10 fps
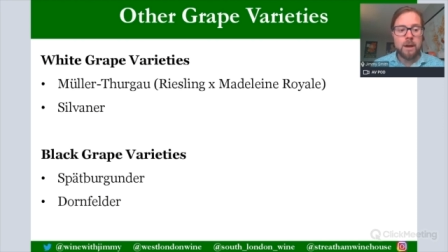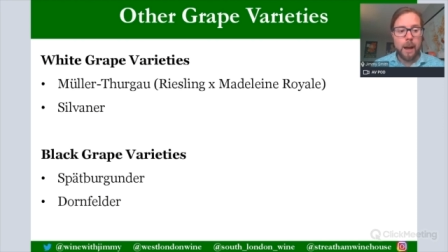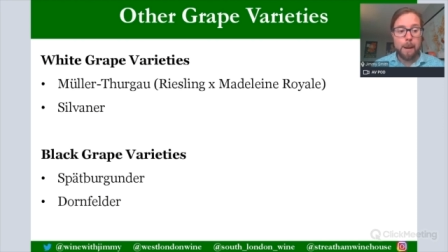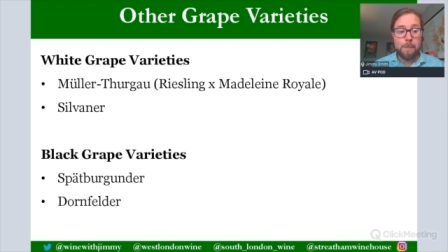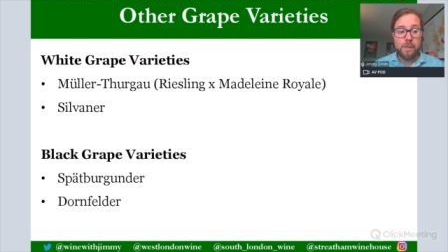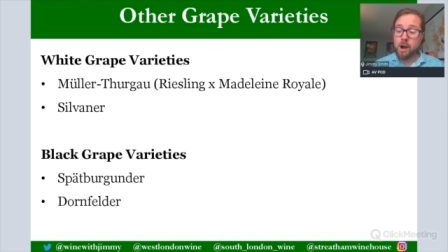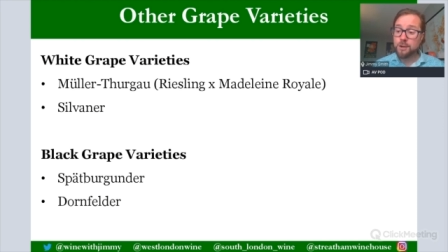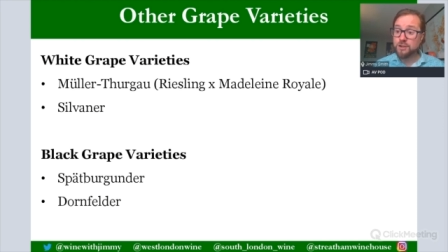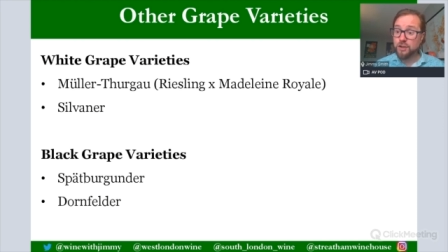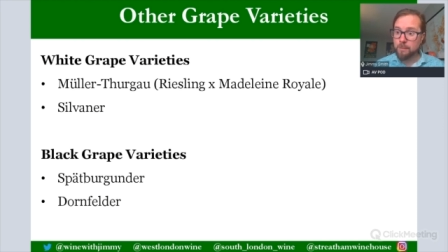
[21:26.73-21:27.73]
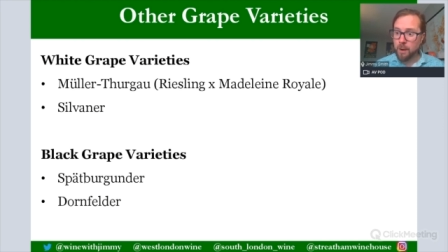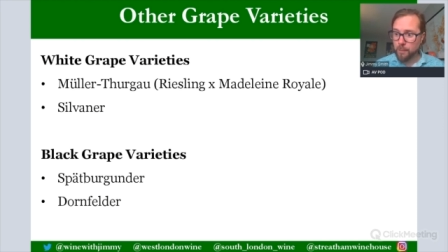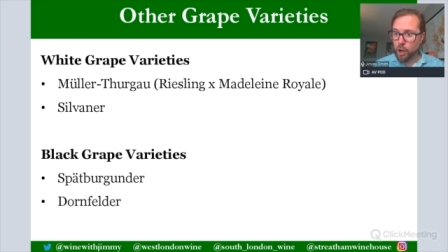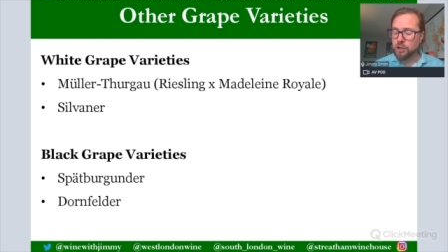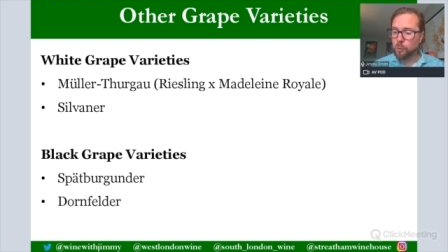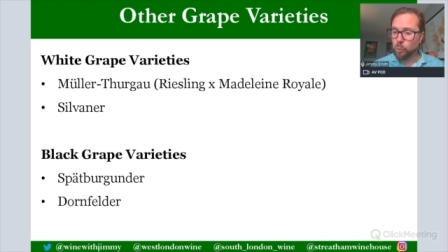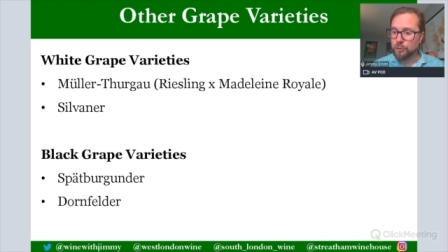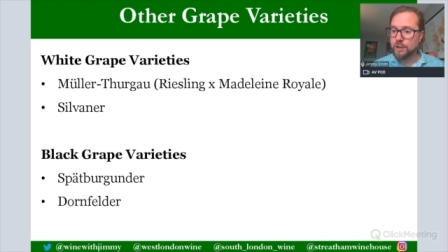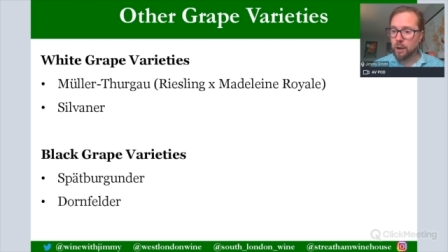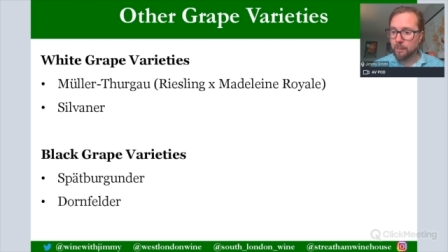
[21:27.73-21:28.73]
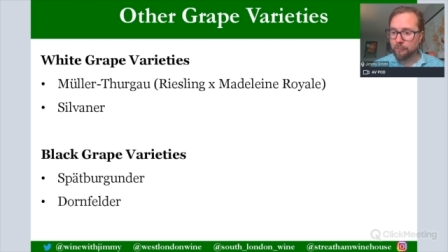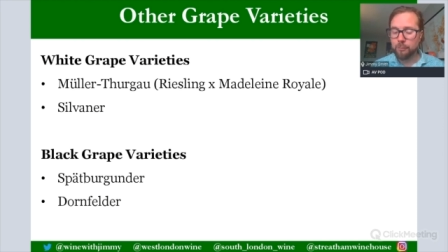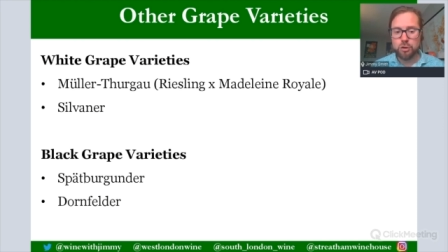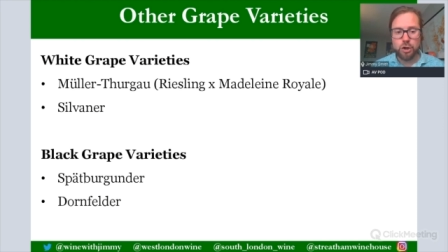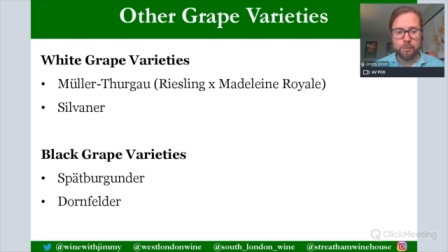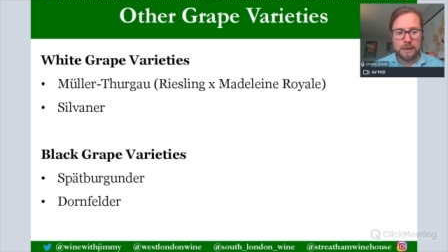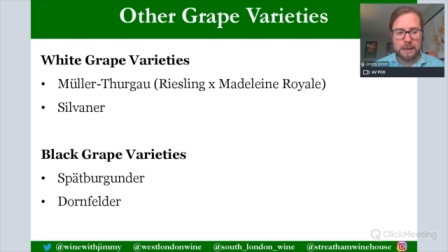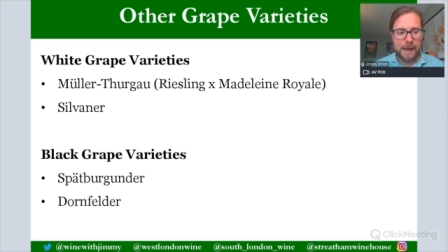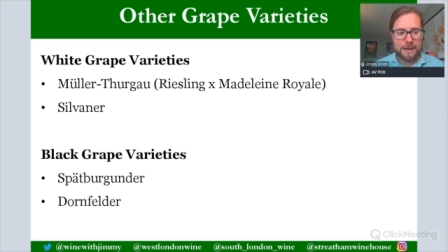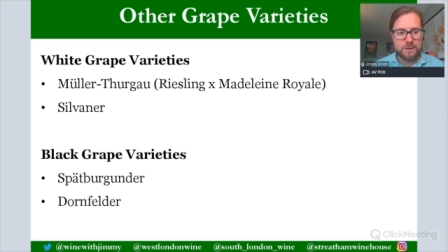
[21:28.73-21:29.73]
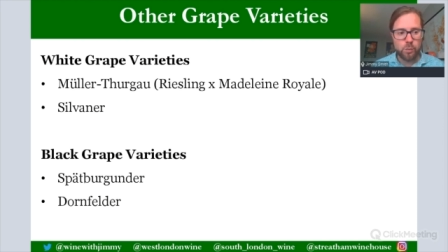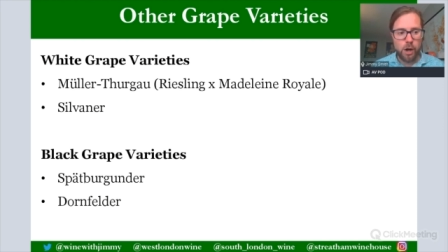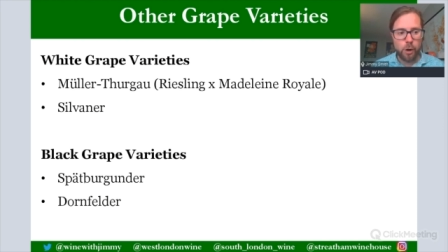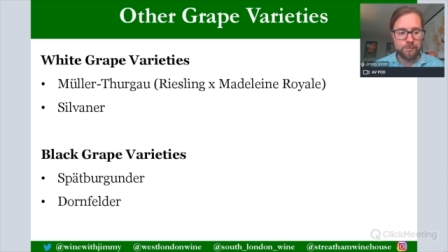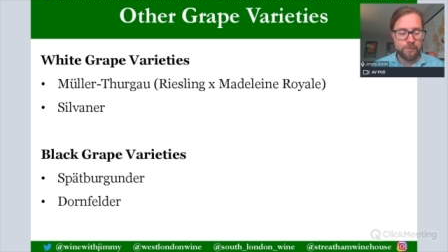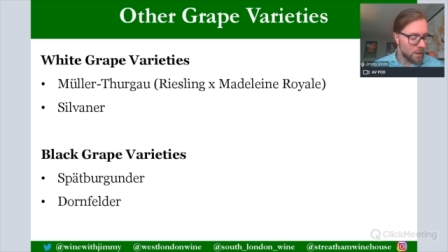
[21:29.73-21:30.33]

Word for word: But there are some emerging ones coming from Germany as well.